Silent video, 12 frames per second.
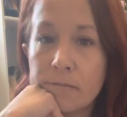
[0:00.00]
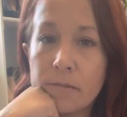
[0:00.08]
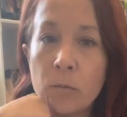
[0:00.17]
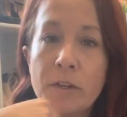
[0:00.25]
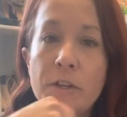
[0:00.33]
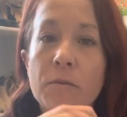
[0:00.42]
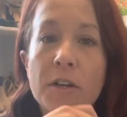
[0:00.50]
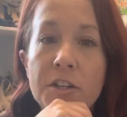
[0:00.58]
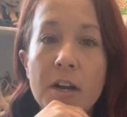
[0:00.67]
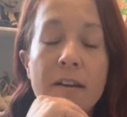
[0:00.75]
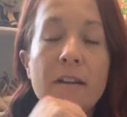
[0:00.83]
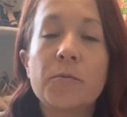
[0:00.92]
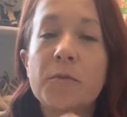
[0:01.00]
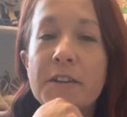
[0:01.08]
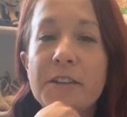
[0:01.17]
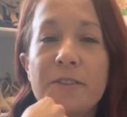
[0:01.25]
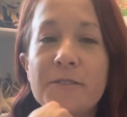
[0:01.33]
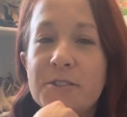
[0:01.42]
you were a child, when
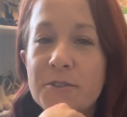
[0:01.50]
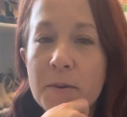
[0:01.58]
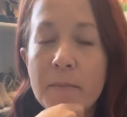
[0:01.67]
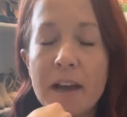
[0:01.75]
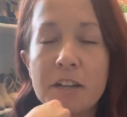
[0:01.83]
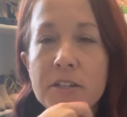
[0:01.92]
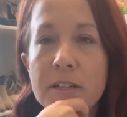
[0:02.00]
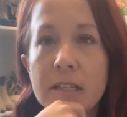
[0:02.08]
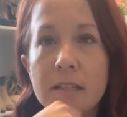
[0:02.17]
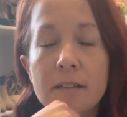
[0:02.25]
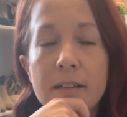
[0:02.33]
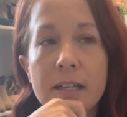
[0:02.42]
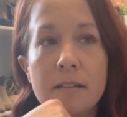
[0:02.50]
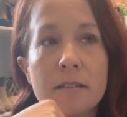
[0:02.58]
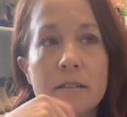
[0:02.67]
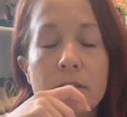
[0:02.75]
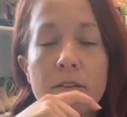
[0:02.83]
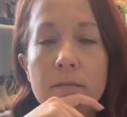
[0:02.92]
you used to imagine
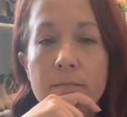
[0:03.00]
and